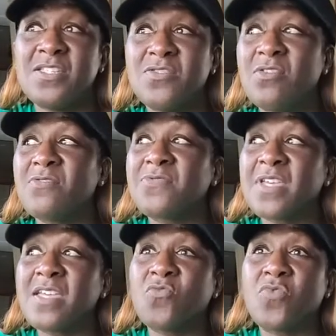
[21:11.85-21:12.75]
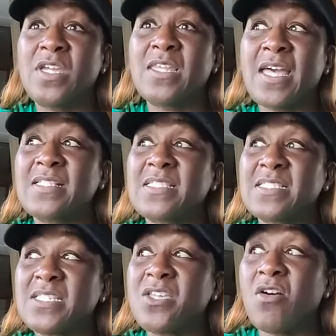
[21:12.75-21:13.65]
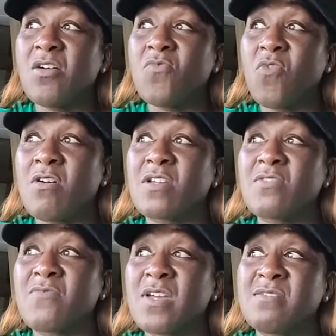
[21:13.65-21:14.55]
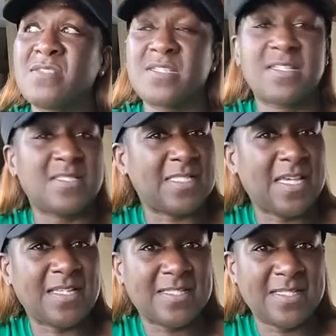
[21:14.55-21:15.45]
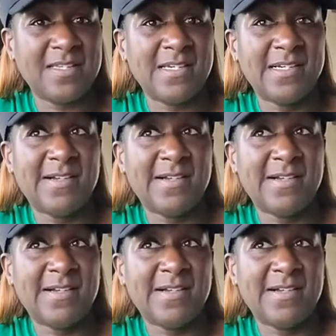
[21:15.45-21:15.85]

You don't think we like to see y'all walking around looking sexy?